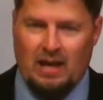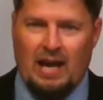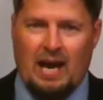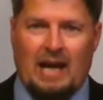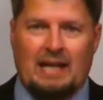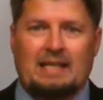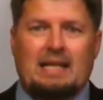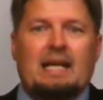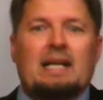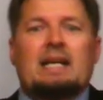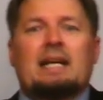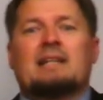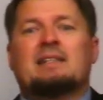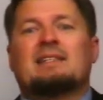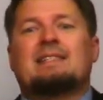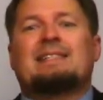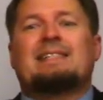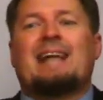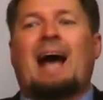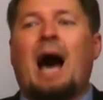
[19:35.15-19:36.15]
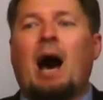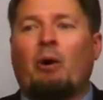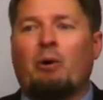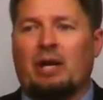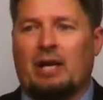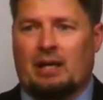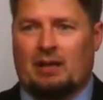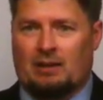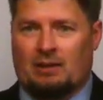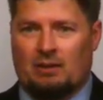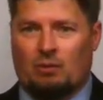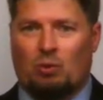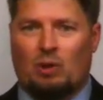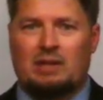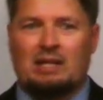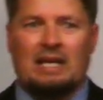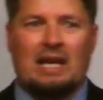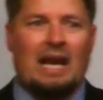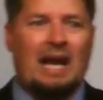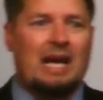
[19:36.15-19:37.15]
And Gideon's doubting what
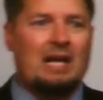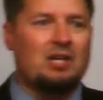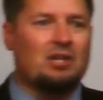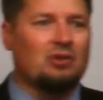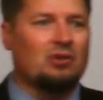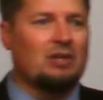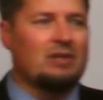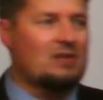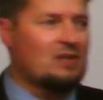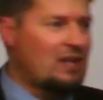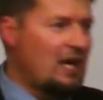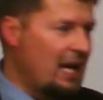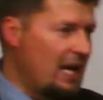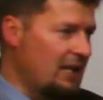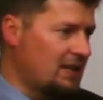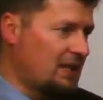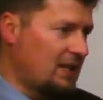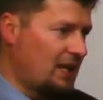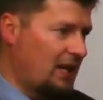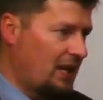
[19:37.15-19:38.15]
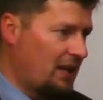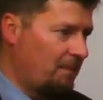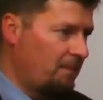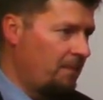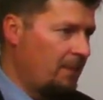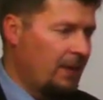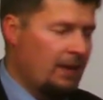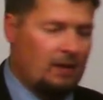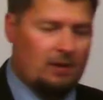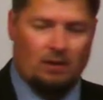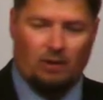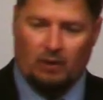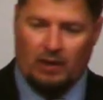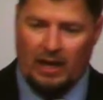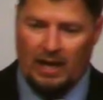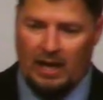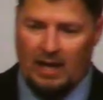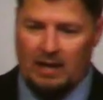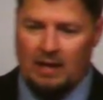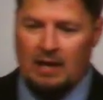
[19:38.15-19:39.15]
the angel is saying to him.
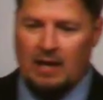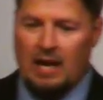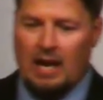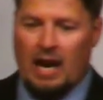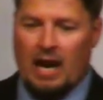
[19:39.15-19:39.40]
Okay?